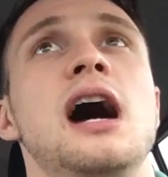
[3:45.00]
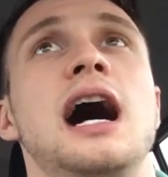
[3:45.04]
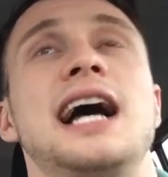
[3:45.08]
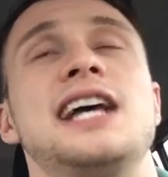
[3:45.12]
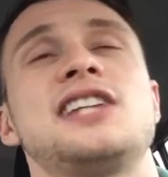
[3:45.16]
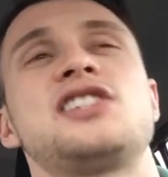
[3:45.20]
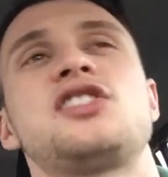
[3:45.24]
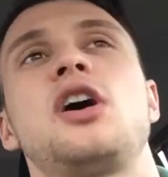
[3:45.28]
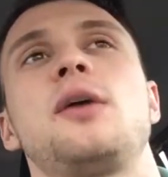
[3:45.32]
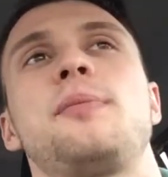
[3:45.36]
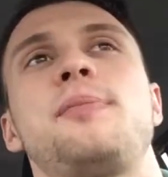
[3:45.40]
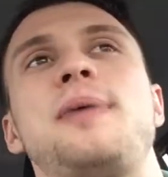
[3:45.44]
I
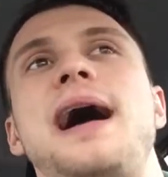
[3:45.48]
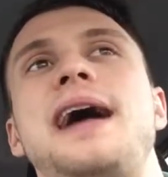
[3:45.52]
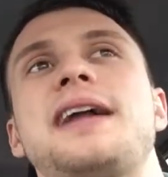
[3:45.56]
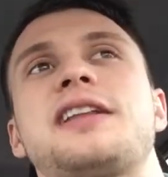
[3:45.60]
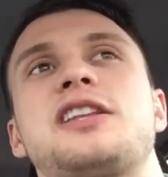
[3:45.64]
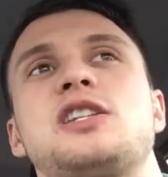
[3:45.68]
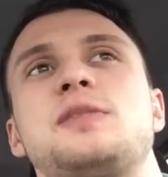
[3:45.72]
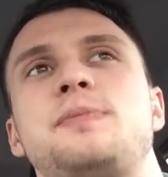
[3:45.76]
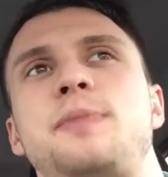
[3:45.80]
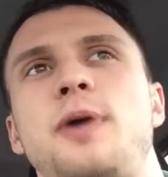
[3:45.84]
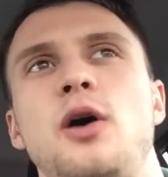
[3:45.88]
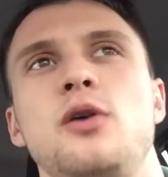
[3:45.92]
start
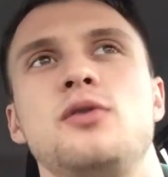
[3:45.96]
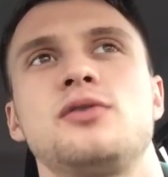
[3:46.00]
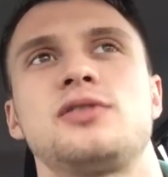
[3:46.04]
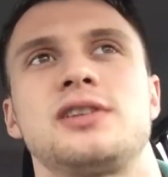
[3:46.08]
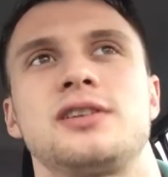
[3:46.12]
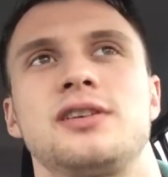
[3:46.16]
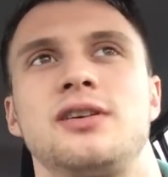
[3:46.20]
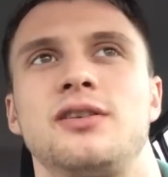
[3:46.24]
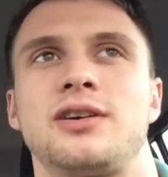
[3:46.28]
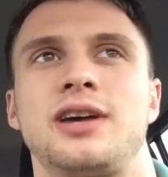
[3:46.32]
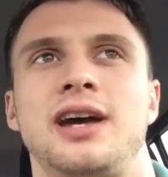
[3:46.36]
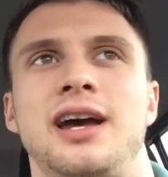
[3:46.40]
practice
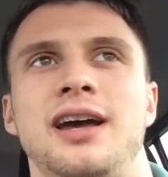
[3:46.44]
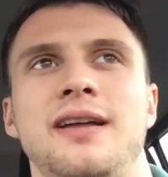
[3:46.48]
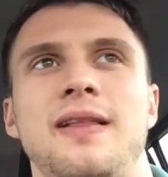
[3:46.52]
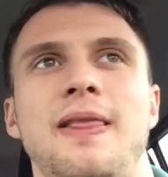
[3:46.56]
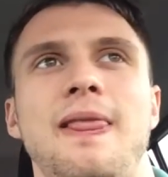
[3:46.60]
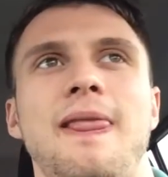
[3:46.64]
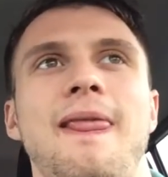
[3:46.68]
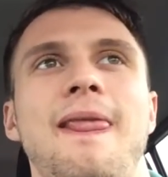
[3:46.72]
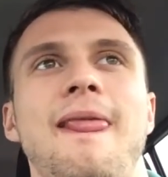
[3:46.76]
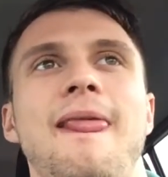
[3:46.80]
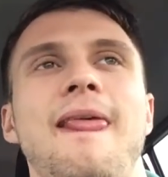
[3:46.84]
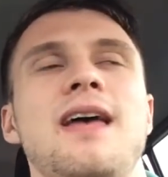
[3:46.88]
posing, okay?
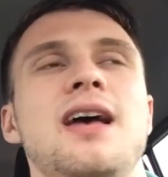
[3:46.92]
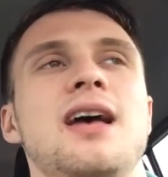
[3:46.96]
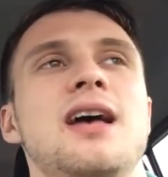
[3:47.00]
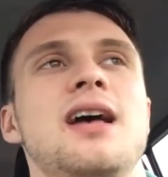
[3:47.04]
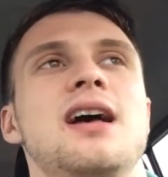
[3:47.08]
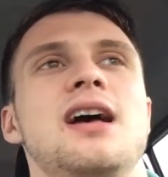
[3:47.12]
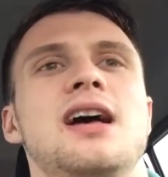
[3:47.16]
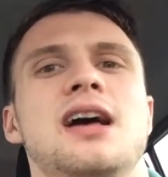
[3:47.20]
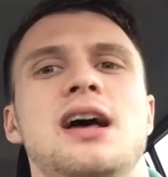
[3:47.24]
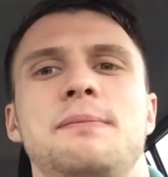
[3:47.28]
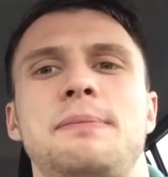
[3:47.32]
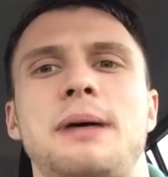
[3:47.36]

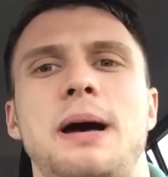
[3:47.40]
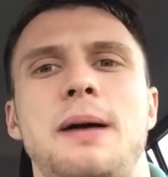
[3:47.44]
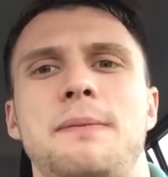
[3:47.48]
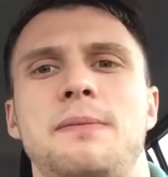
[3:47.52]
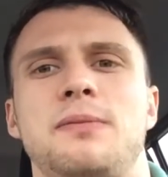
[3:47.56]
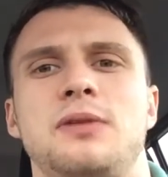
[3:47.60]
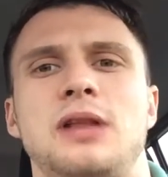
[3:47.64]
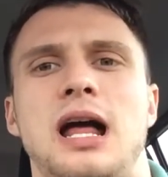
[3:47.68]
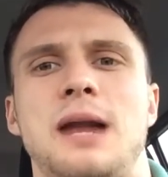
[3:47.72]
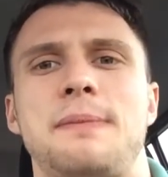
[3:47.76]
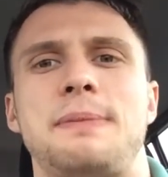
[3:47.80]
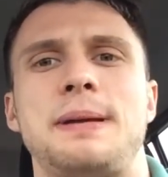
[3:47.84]
A
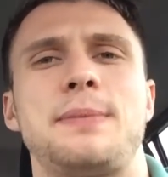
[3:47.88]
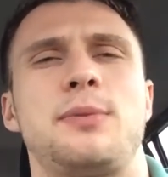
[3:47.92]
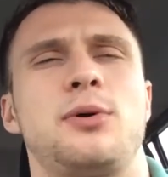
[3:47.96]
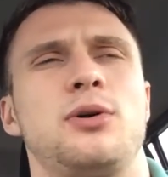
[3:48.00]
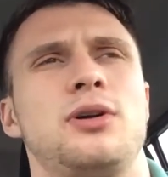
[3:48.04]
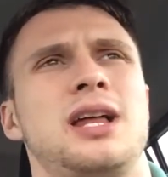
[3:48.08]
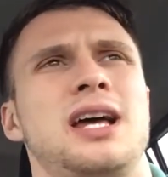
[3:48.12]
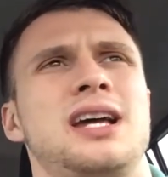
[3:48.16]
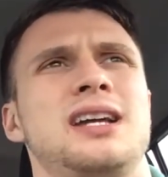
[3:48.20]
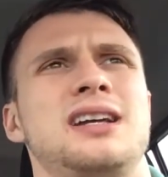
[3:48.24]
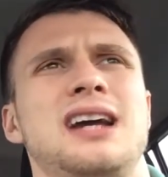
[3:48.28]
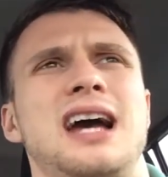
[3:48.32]
lot of people
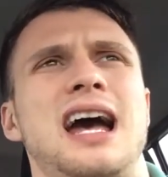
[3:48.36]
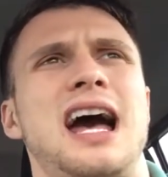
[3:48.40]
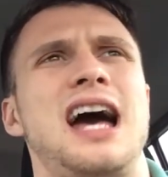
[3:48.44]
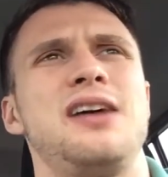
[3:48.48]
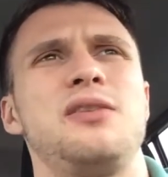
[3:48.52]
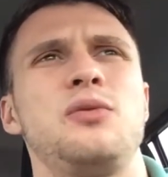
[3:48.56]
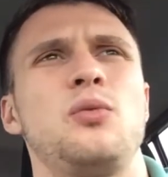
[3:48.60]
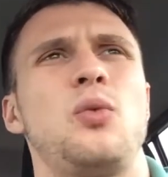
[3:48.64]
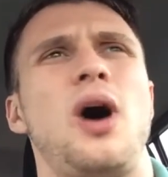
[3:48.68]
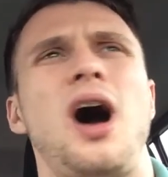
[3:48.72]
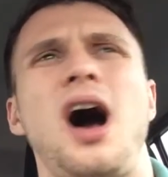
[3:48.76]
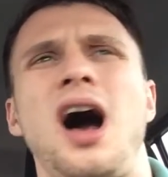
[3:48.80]
are like,
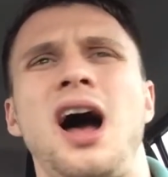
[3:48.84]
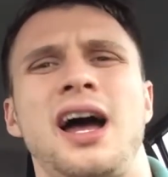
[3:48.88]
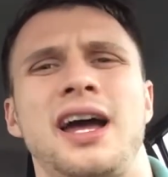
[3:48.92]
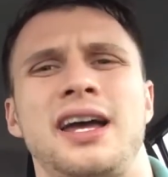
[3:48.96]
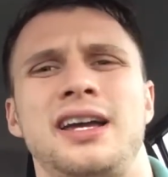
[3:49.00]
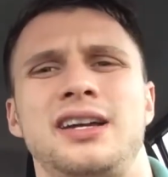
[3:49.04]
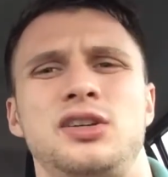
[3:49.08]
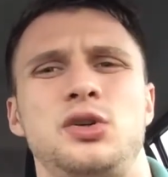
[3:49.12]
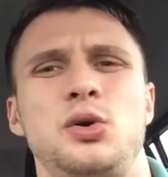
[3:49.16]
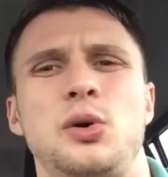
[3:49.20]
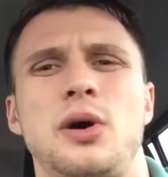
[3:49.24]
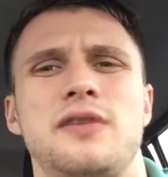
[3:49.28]

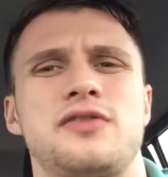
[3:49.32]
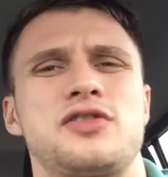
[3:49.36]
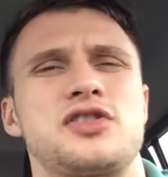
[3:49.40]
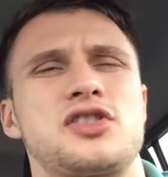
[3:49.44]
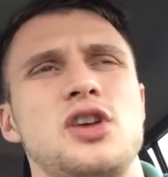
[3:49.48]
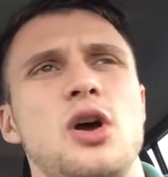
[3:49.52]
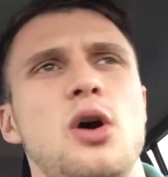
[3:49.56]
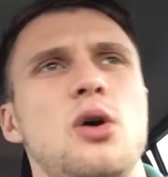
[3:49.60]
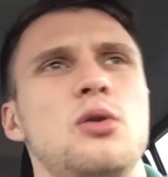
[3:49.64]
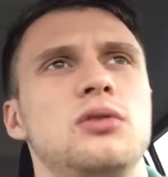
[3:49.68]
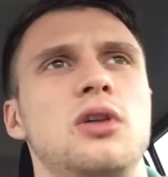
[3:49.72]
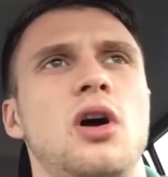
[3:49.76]
why? You have
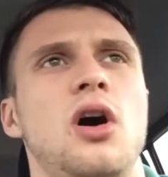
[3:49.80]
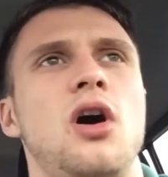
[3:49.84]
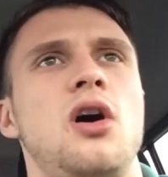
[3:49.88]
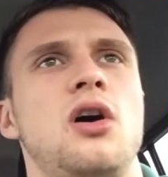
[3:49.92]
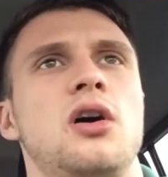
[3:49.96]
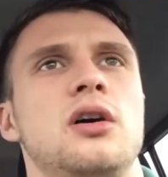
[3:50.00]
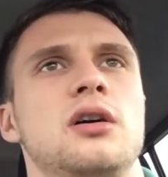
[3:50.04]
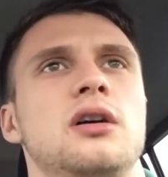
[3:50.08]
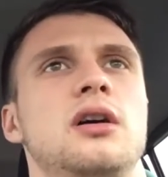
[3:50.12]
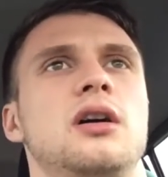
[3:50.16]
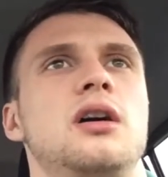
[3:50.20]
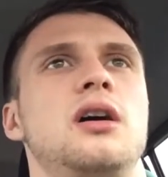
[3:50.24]
so
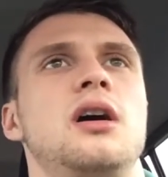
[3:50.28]
long.